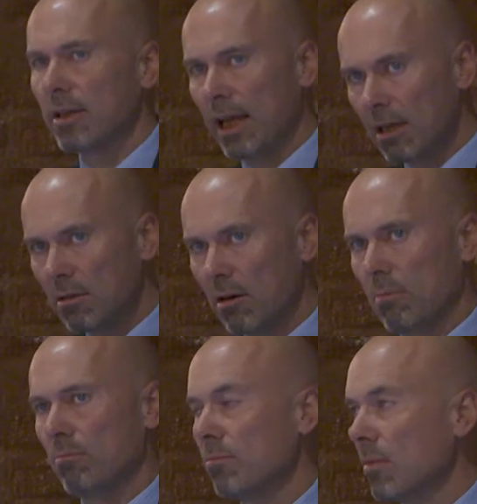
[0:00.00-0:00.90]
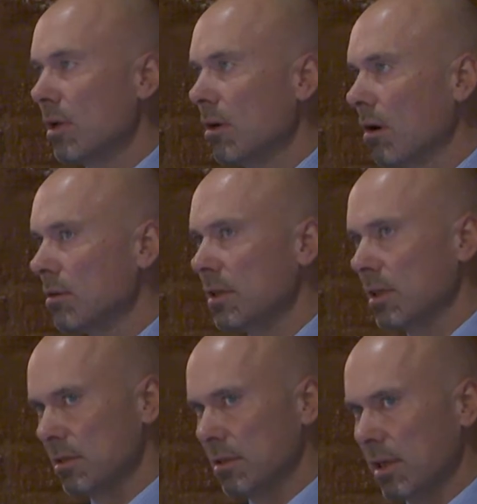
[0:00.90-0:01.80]
income on the
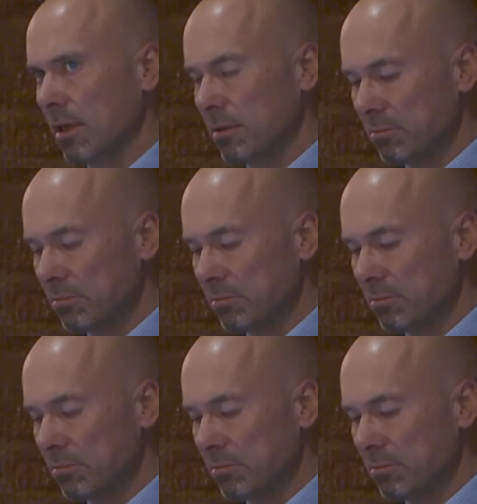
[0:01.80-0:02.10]
internet.